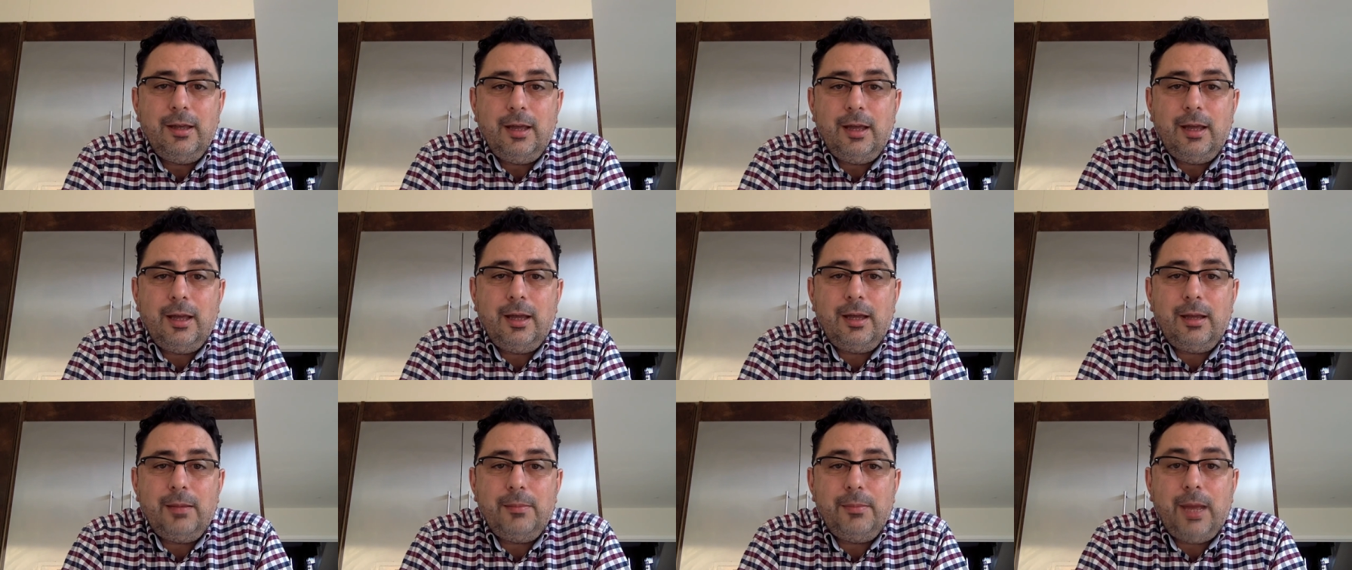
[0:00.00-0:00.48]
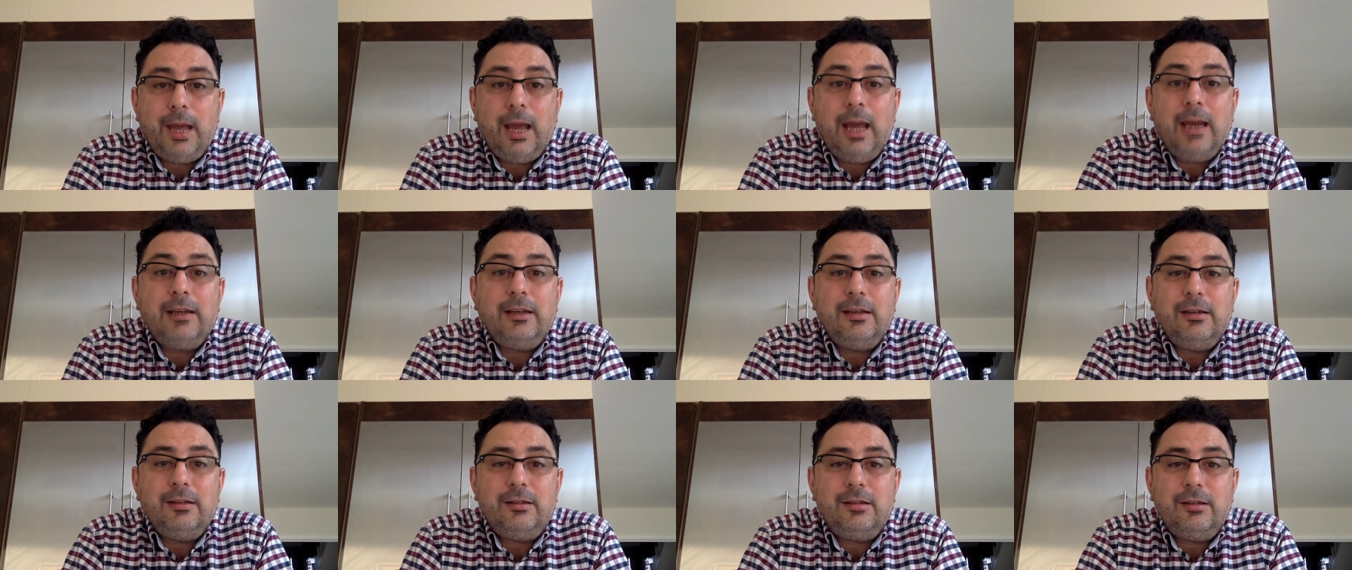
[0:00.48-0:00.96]

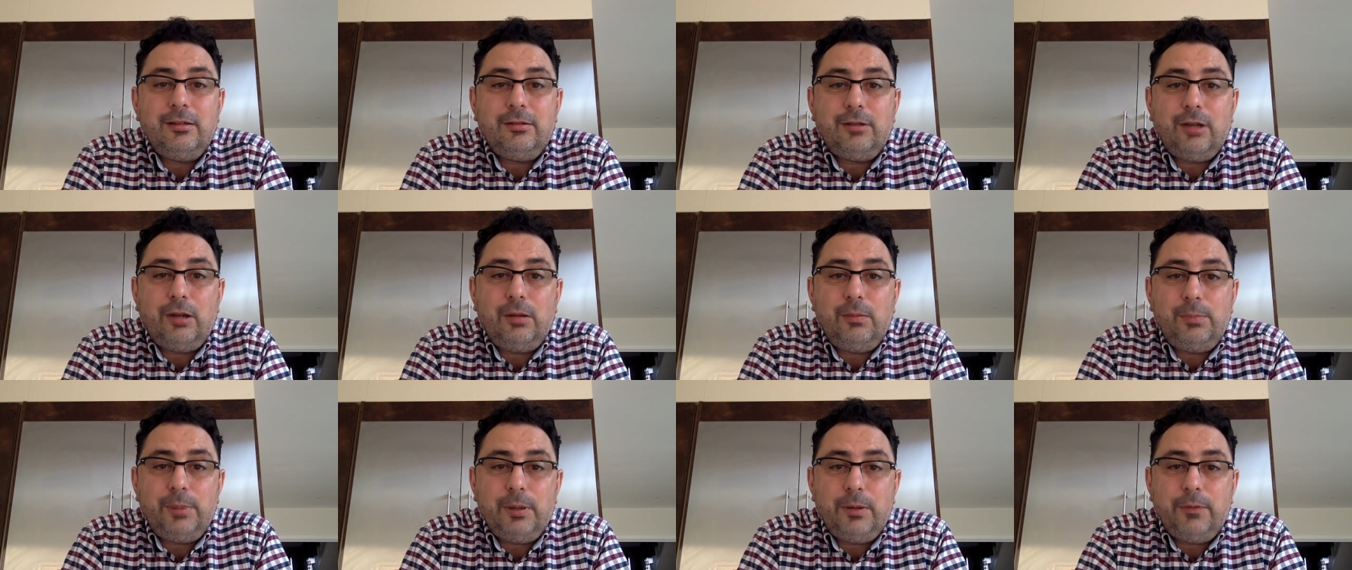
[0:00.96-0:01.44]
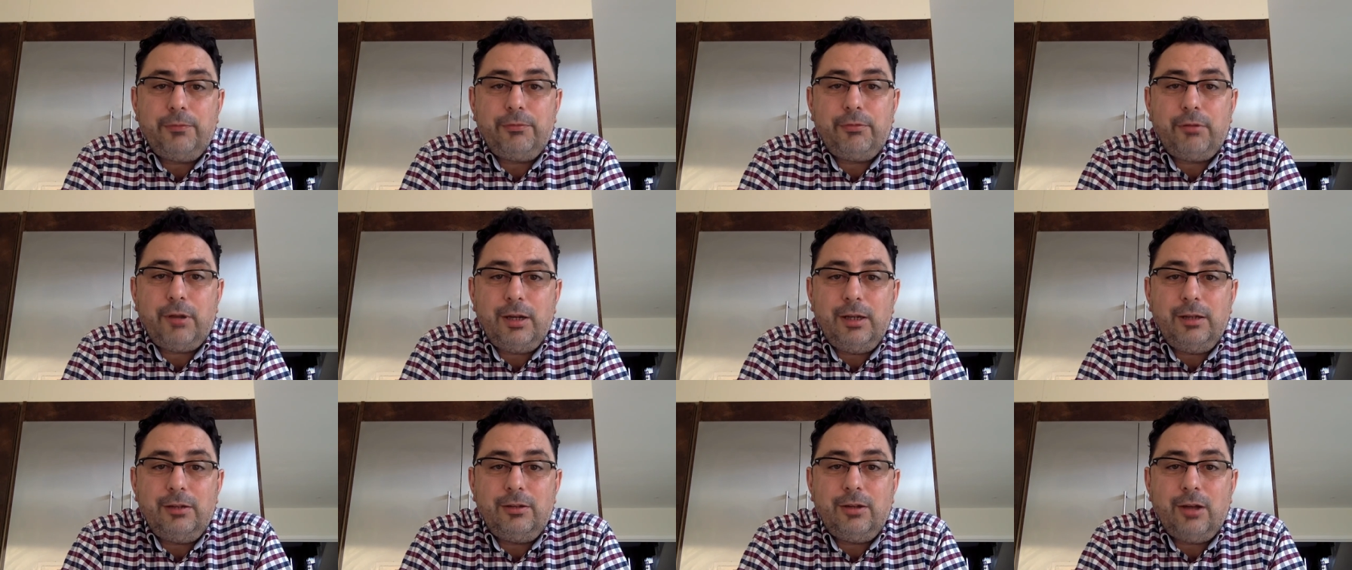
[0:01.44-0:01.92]
And don't be
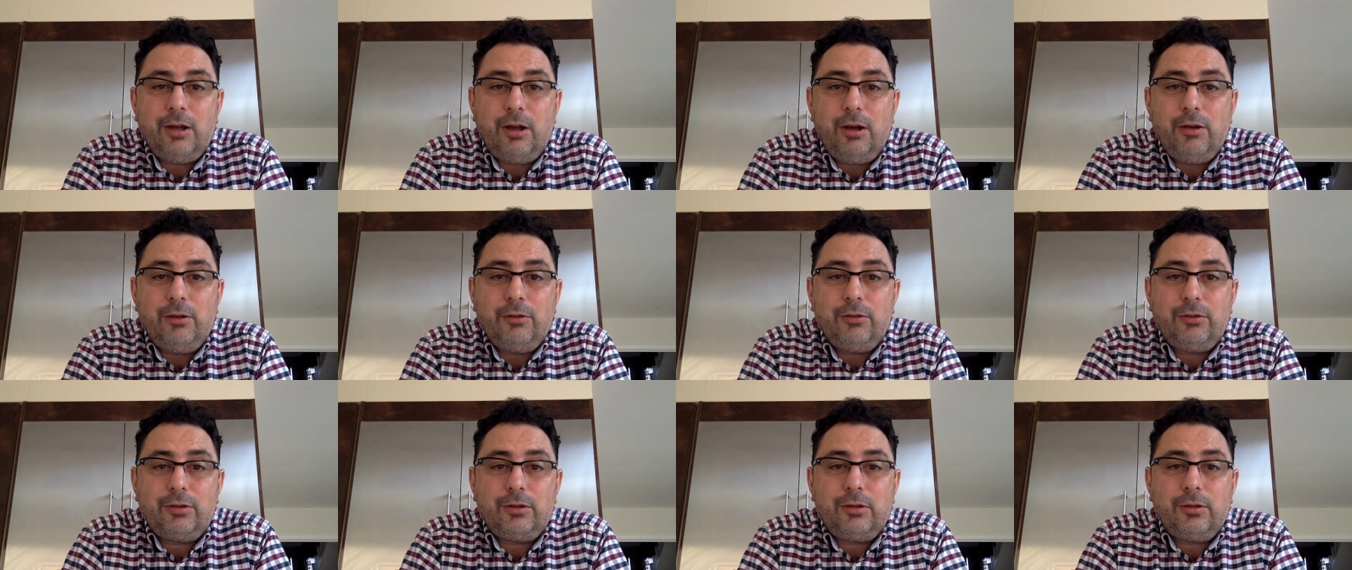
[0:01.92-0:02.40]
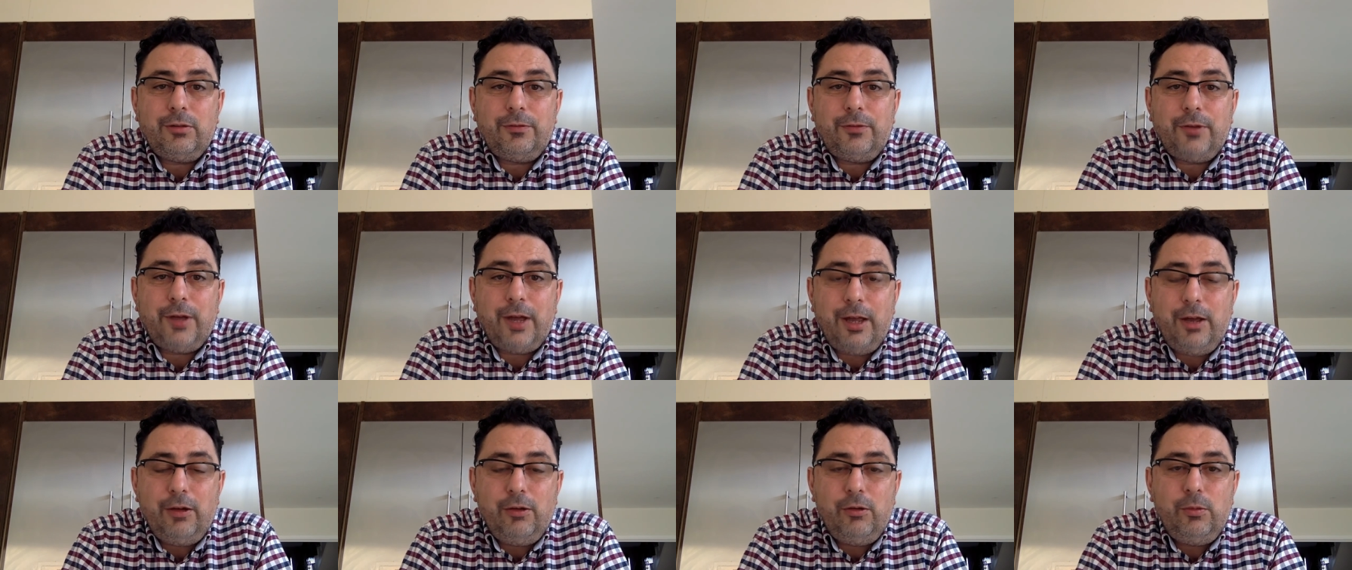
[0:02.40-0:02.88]
afraid to ask
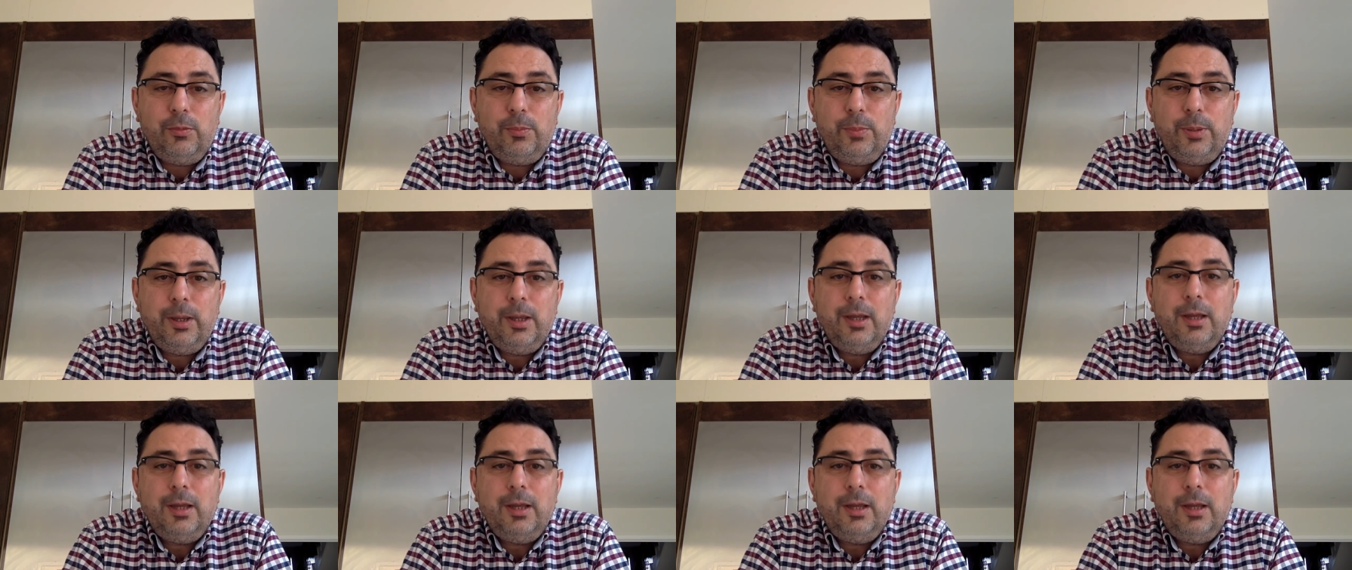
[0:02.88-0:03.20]
for help.